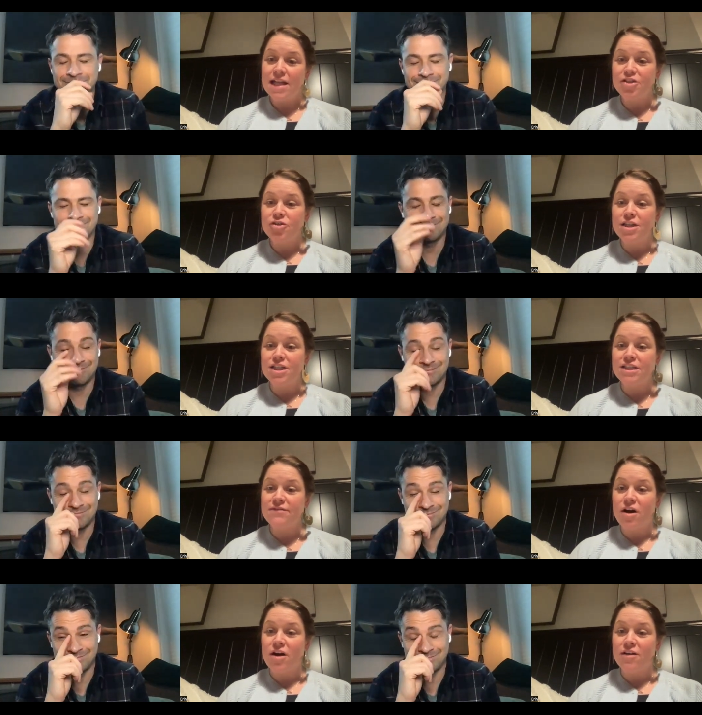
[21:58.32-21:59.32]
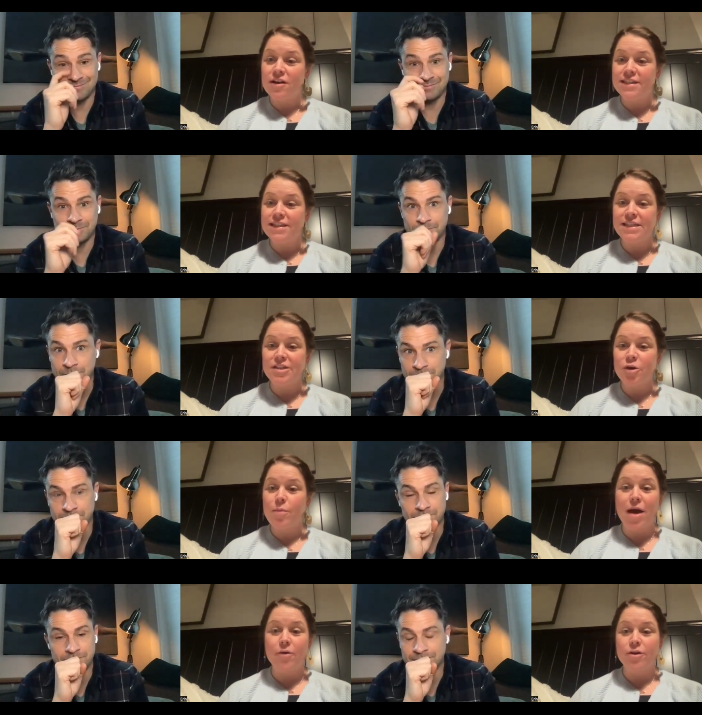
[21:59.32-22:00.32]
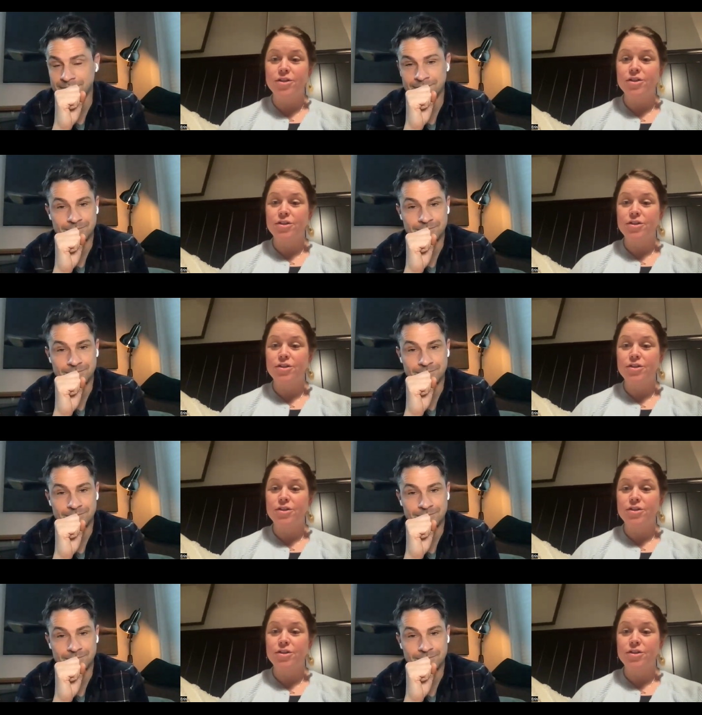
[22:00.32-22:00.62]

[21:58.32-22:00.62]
Speaker 1: And strangest of all, there exists no power to